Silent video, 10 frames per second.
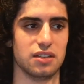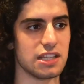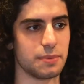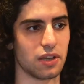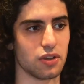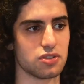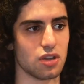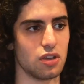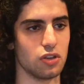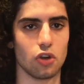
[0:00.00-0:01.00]
is because
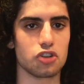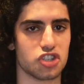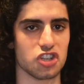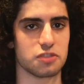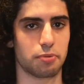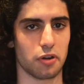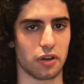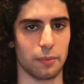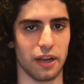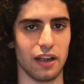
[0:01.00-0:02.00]
you're not just
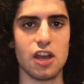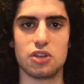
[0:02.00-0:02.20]
programming.